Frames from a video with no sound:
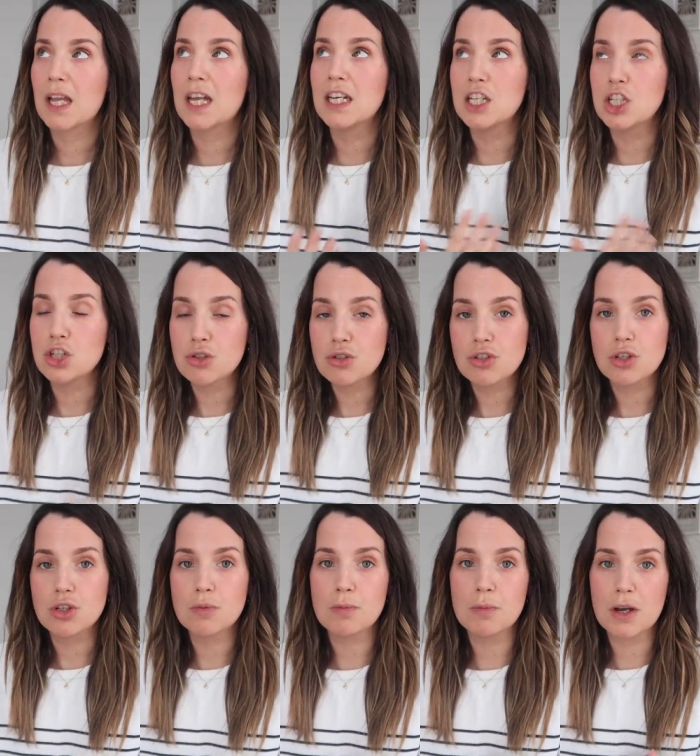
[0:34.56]
any
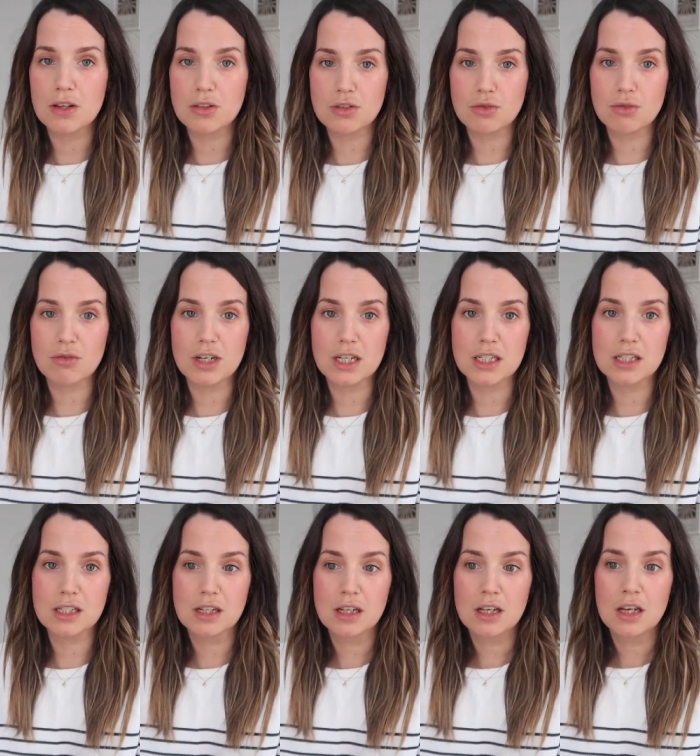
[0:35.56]
YouTube birth
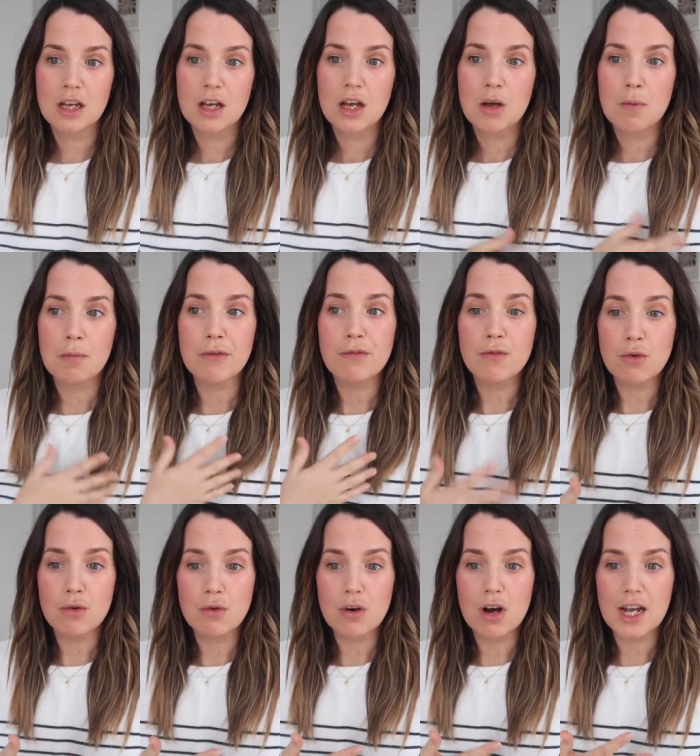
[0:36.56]
stories
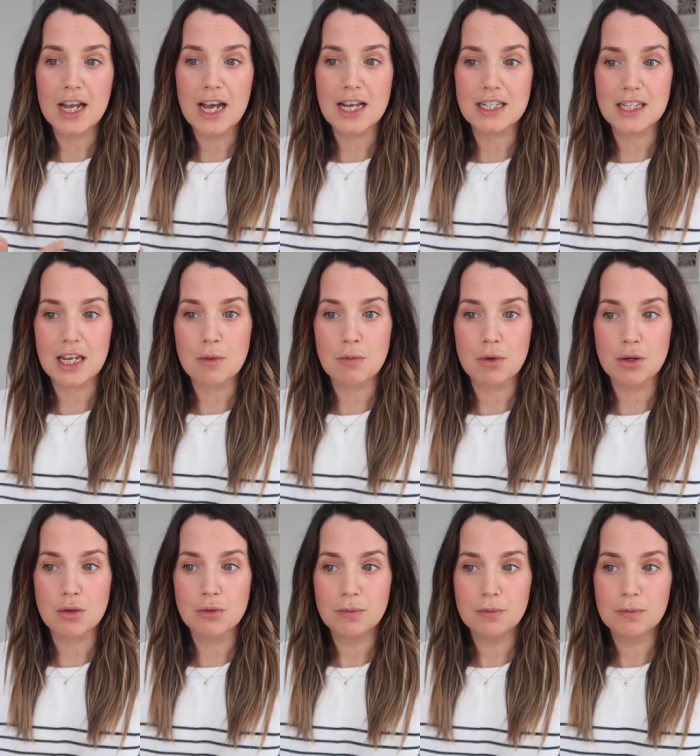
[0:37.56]
before I had
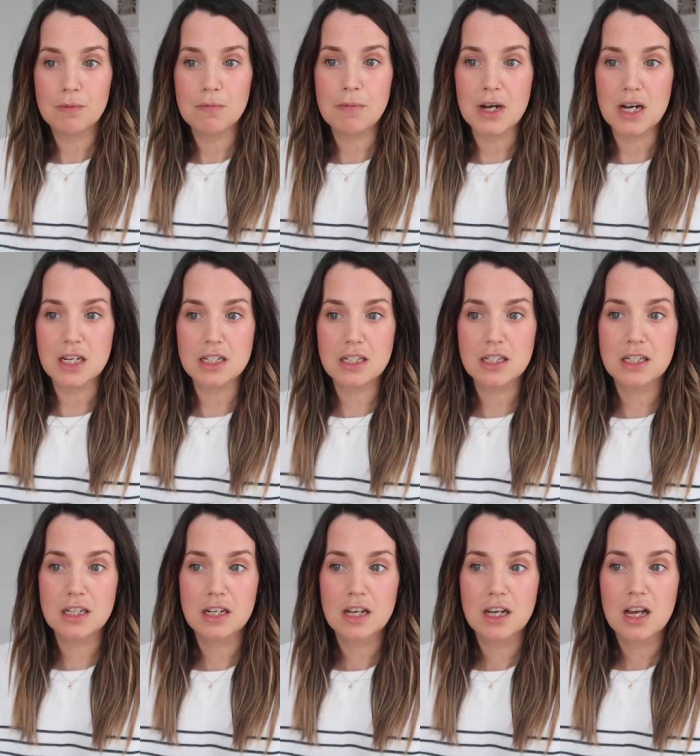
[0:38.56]
Gabriel,
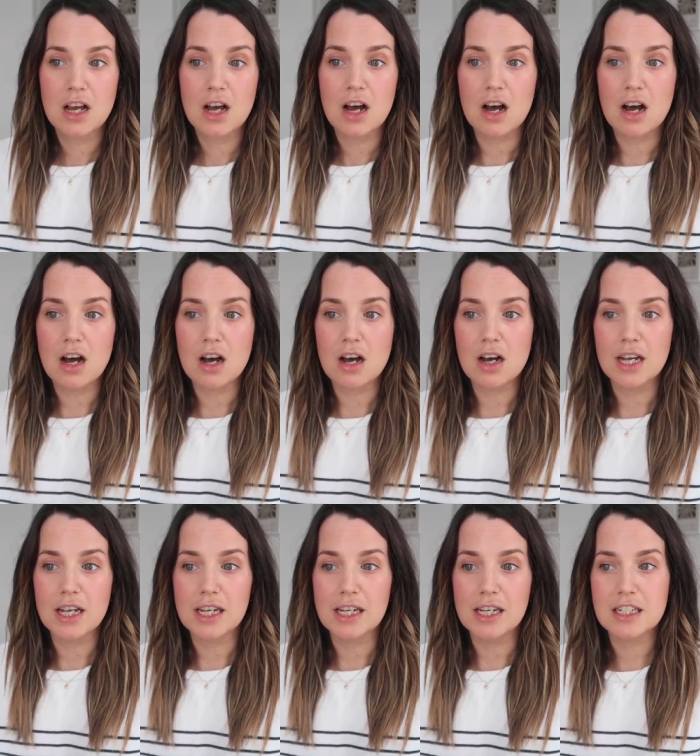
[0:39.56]
but
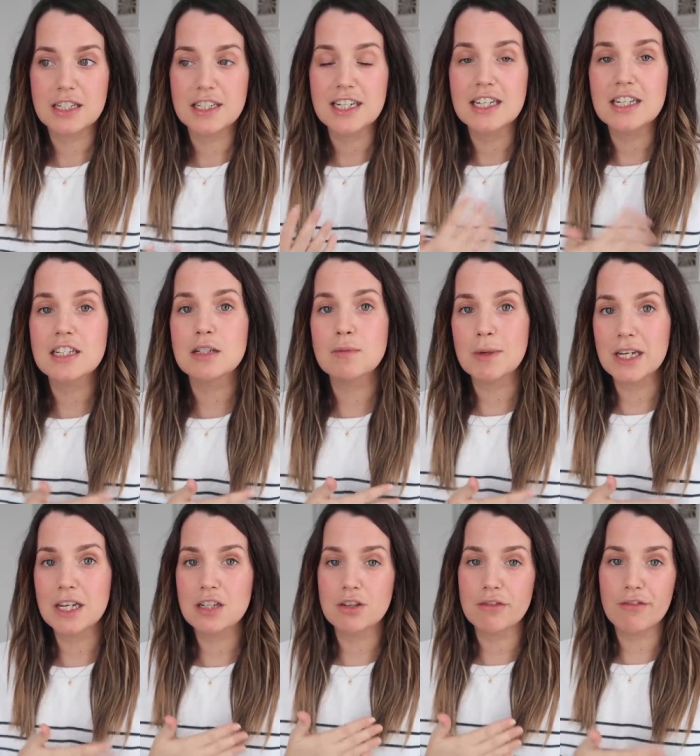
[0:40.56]
I did
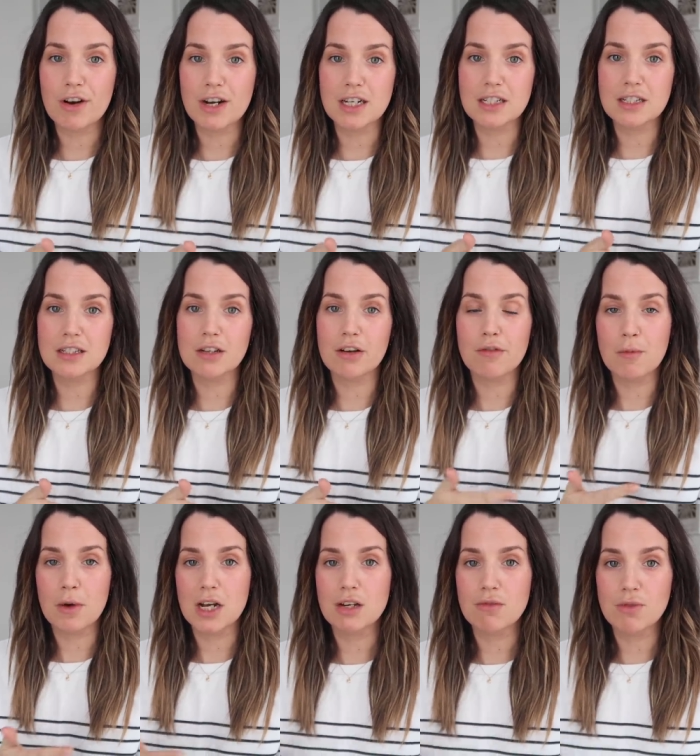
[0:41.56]
speak to friends of
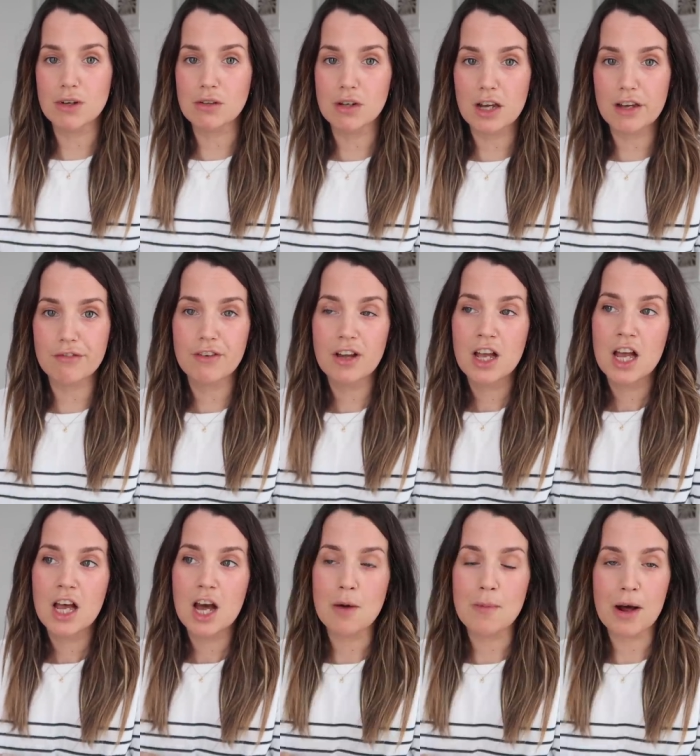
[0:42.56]
mine in real life
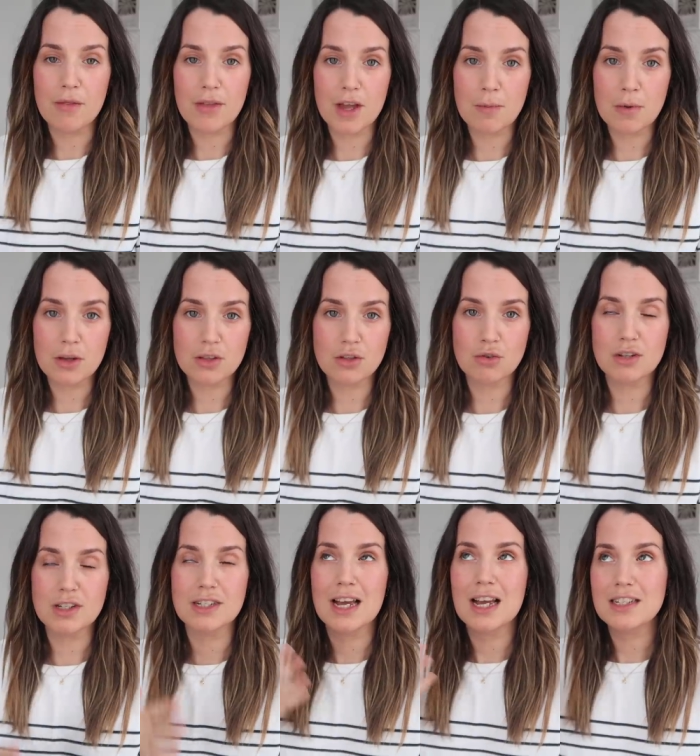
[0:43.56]
about their birth
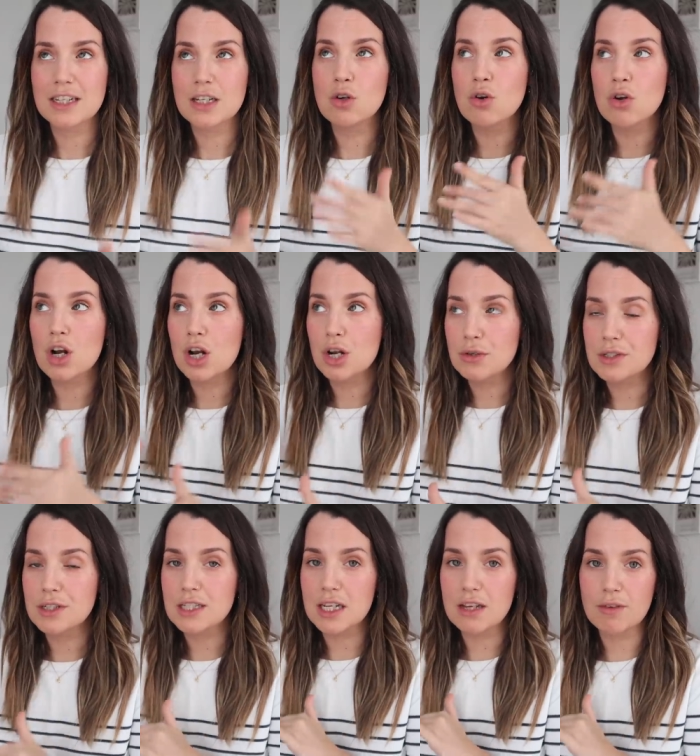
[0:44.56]
stories. And as I got
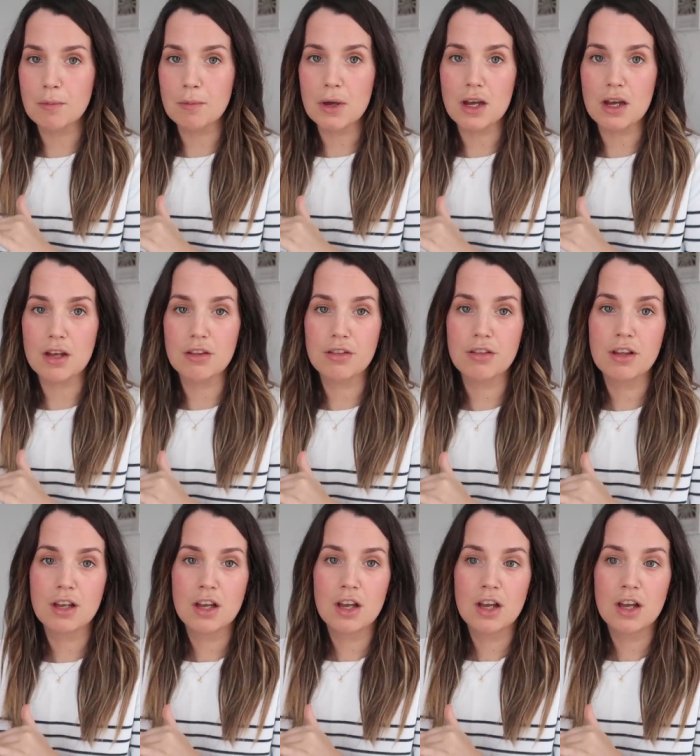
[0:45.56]
closer to giving birth,